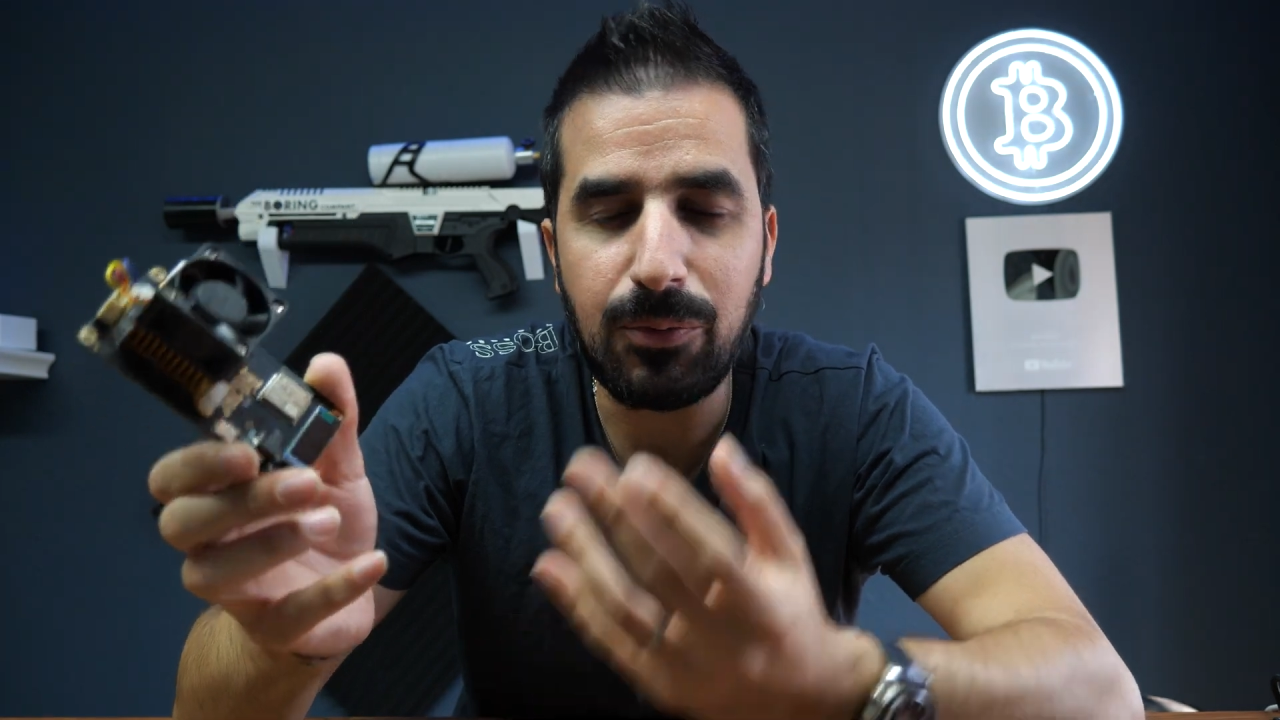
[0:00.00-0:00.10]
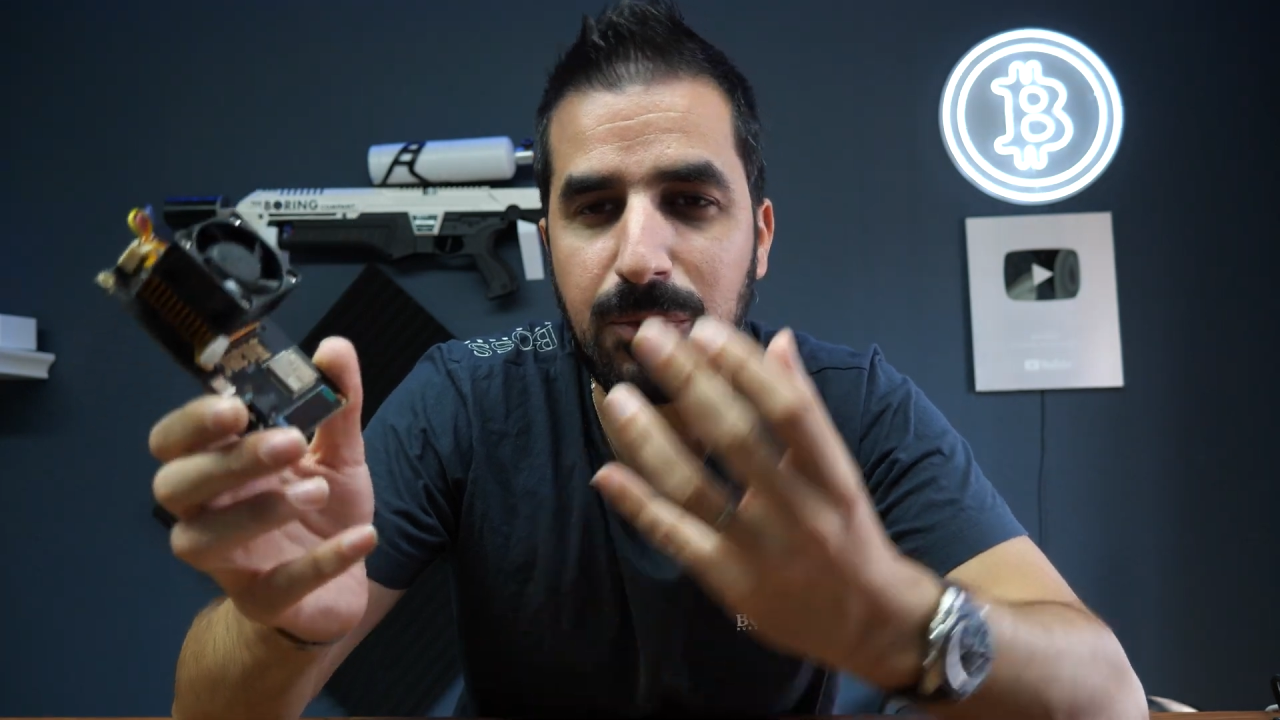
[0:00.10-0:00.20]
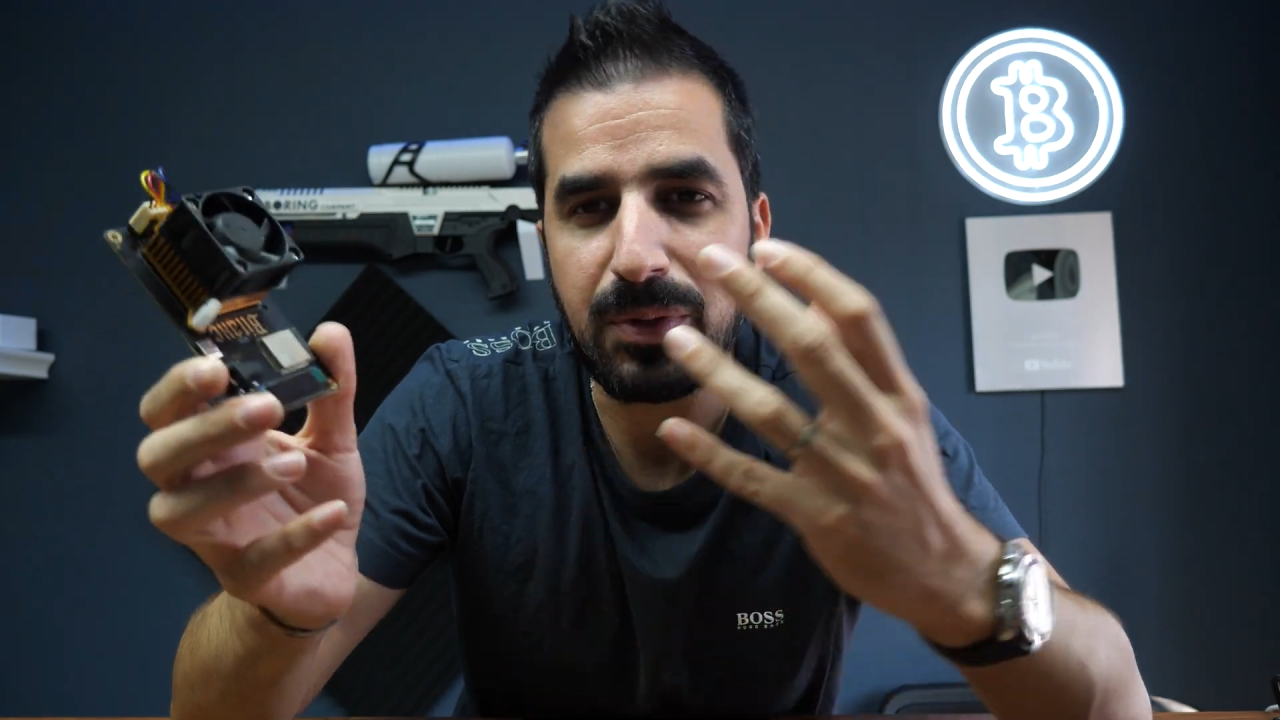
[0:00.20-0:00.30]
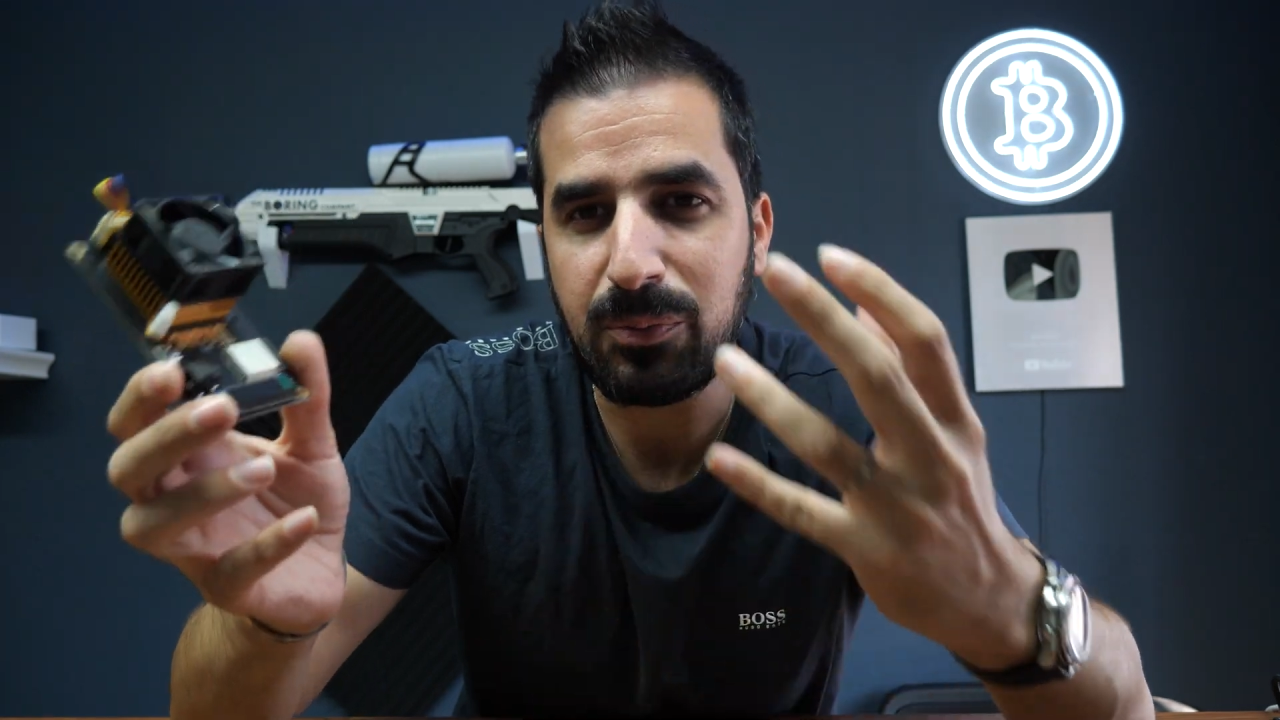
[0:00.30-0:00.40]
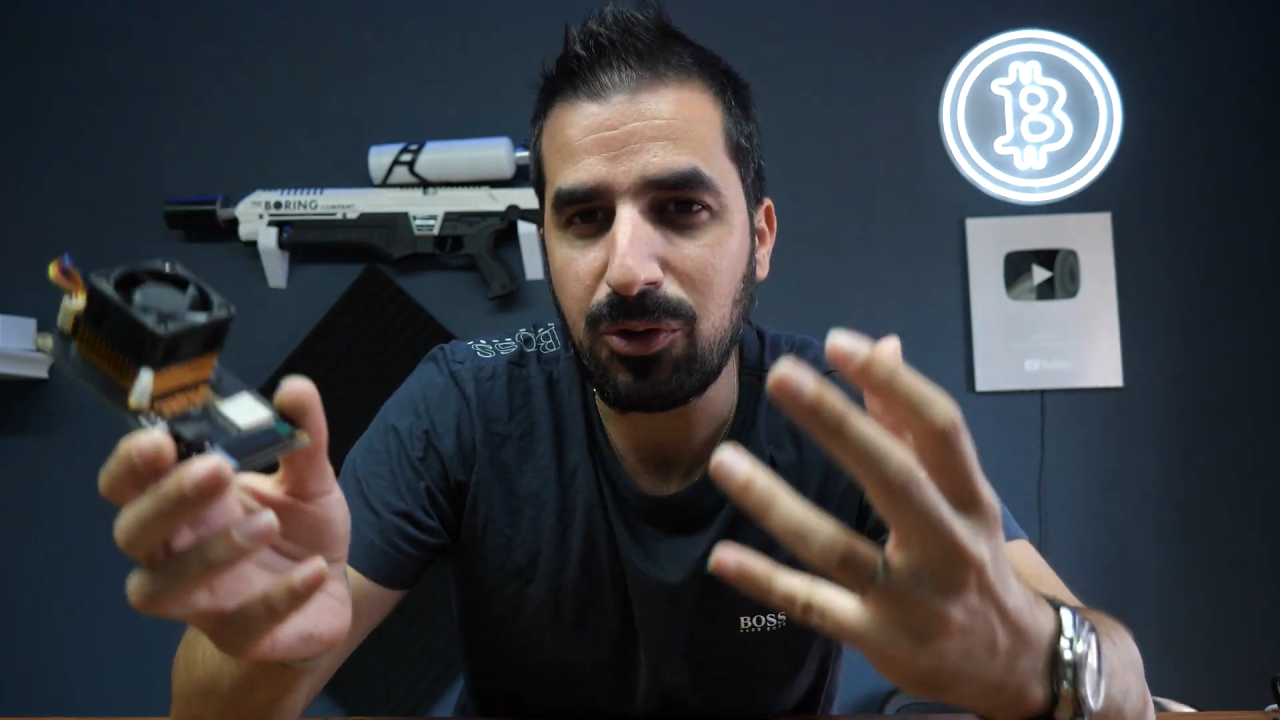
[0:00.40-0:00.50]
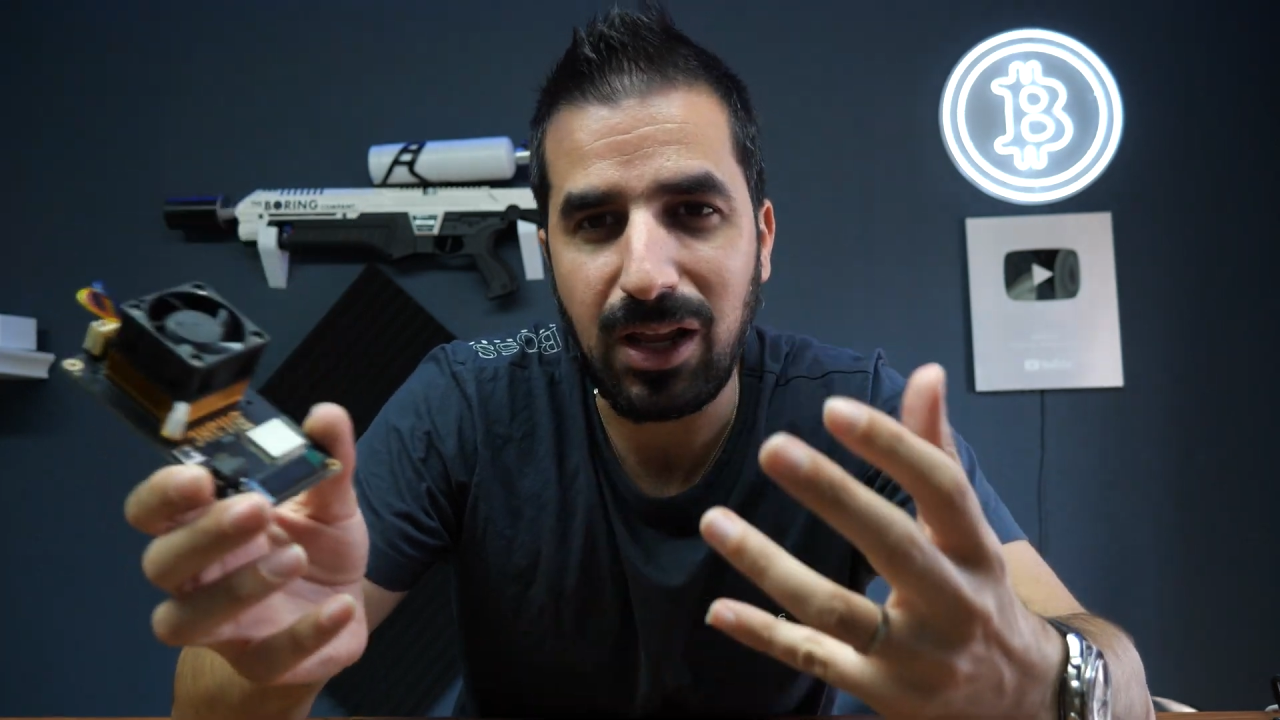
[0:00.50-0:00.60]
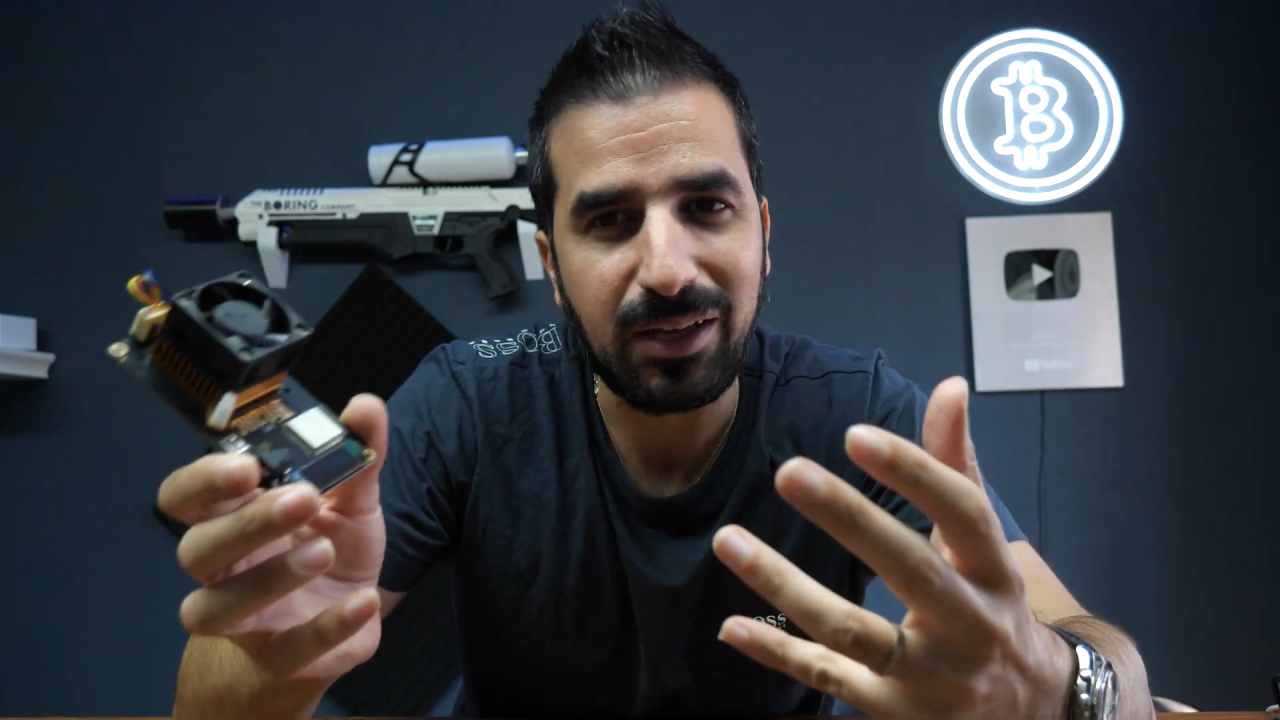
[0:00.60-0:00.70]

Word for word: where people